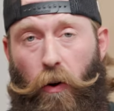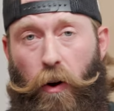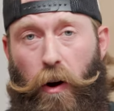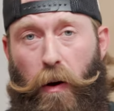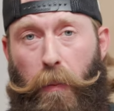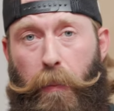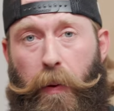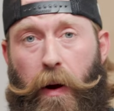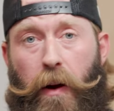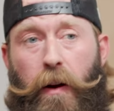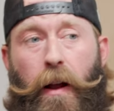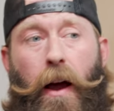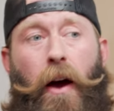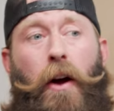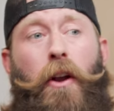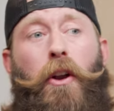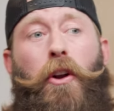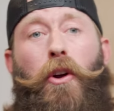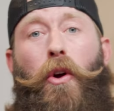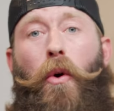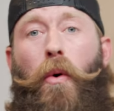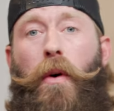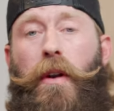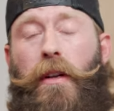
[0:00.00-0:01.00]
growing your beard out and
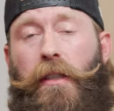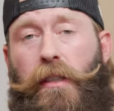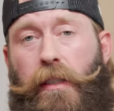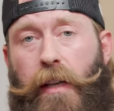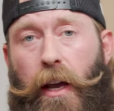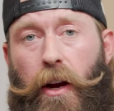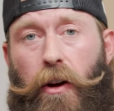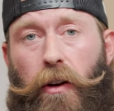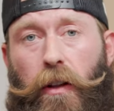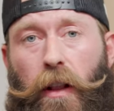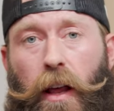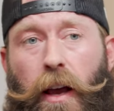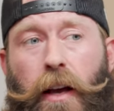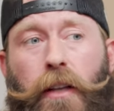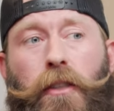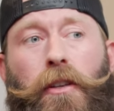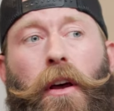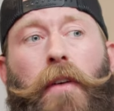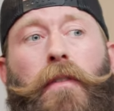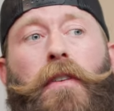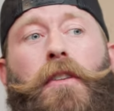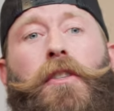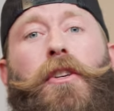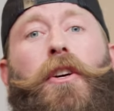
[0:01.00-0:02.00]
you're going to set your lines,
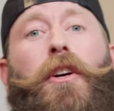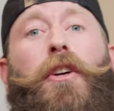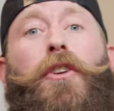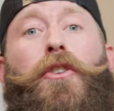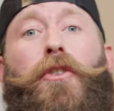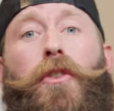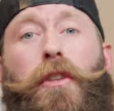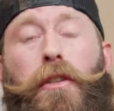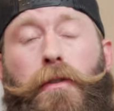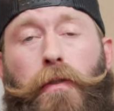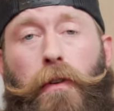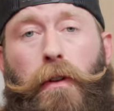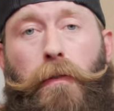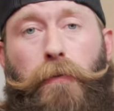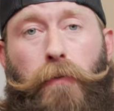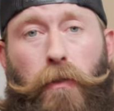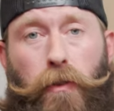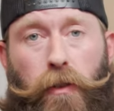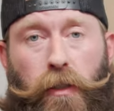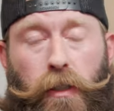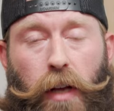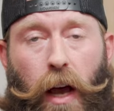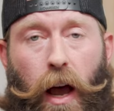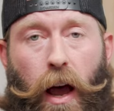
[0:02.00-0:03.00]
obviously you're gonna do this for the
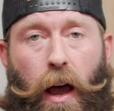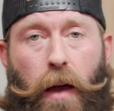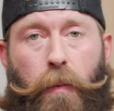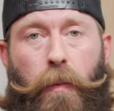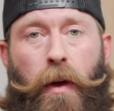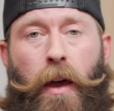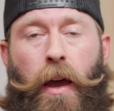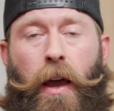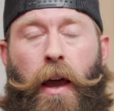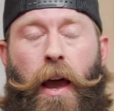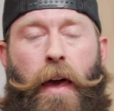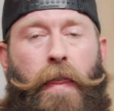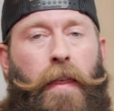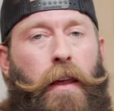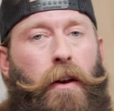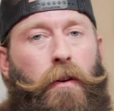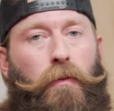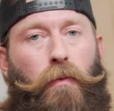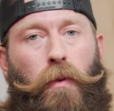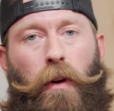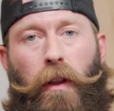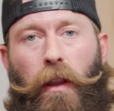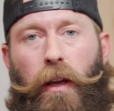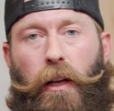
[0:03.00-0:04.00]
first time. And
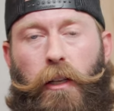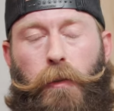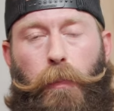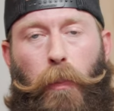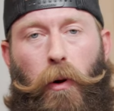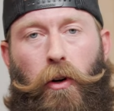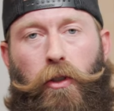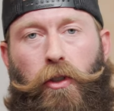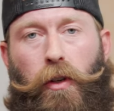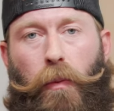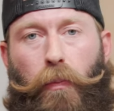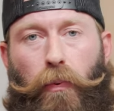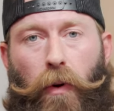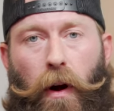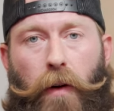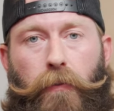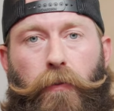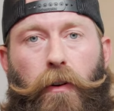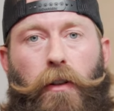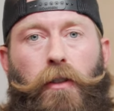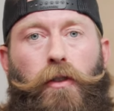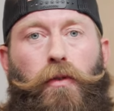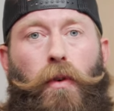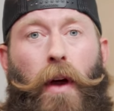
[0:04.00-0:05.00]
then really it's personal
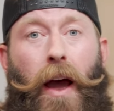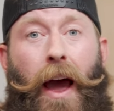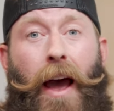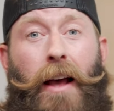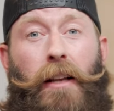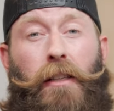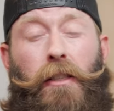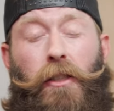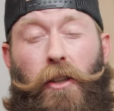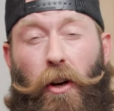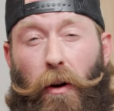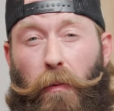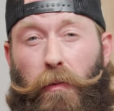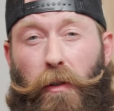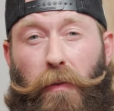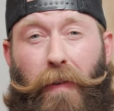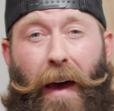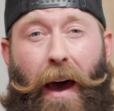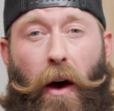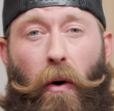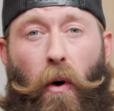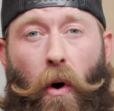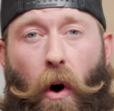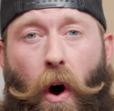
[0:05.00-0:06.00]
preference as terms of
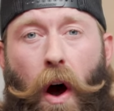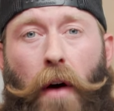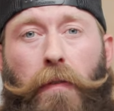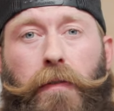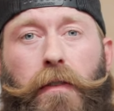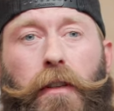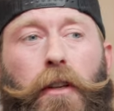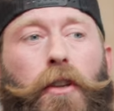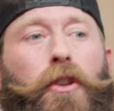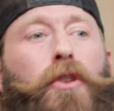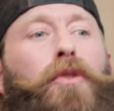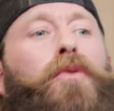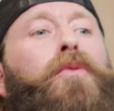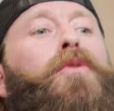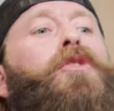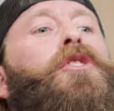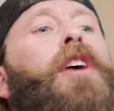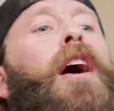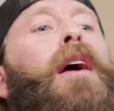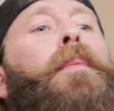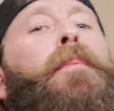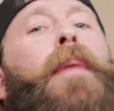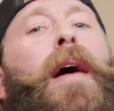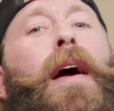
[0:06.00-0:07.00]
how often you
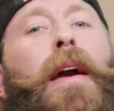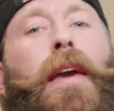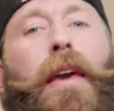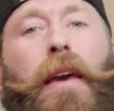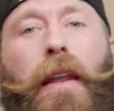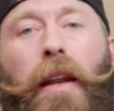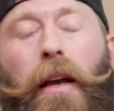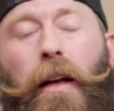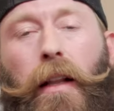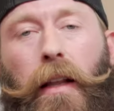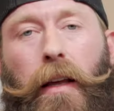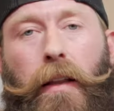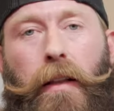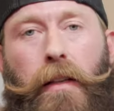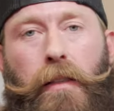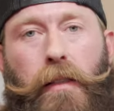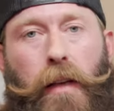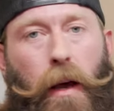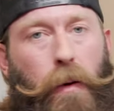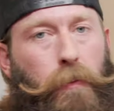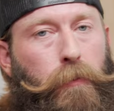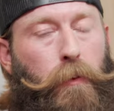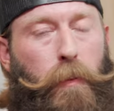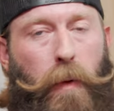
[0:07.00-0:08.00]
check back in and clean
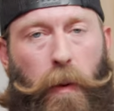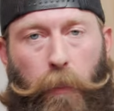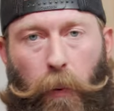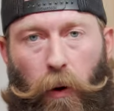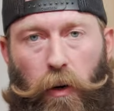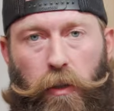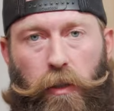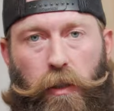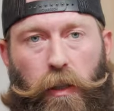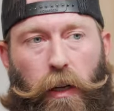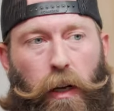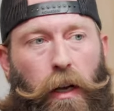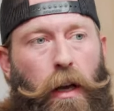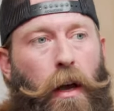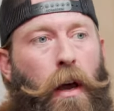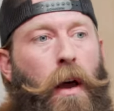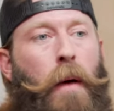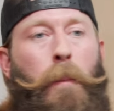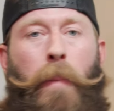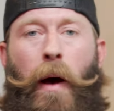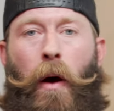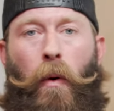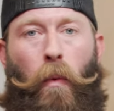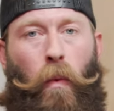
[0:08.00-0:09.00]
this up. For me personally,
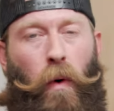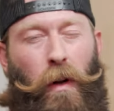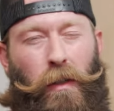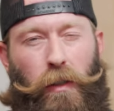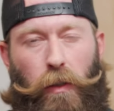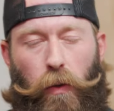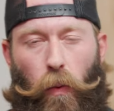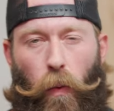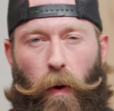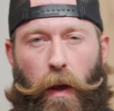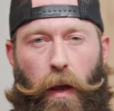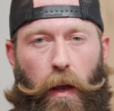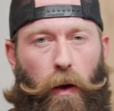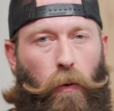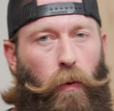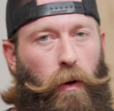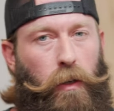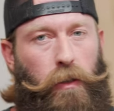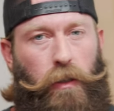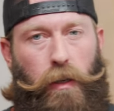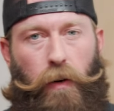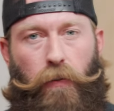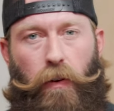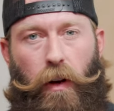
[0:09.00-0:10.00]
about once a week,
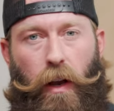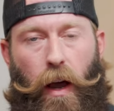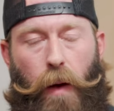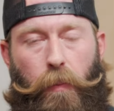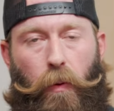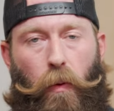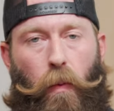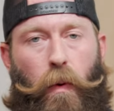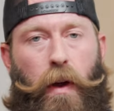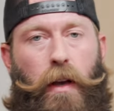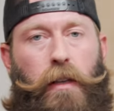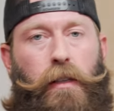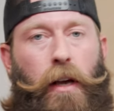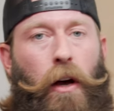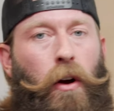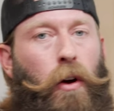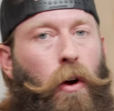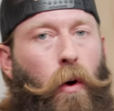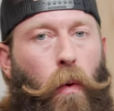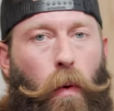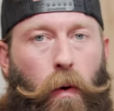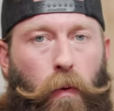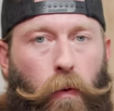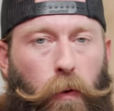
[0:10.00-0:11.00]
once every couple weeks, I'll
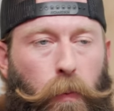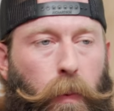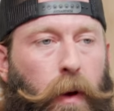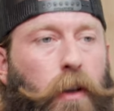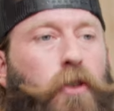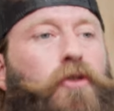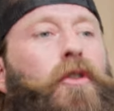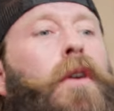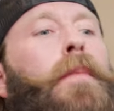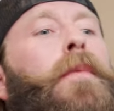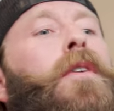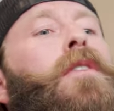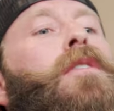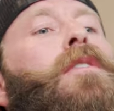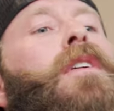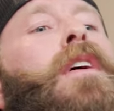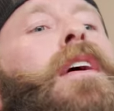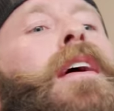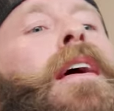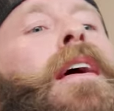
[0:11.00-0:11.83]
go in with my trimmers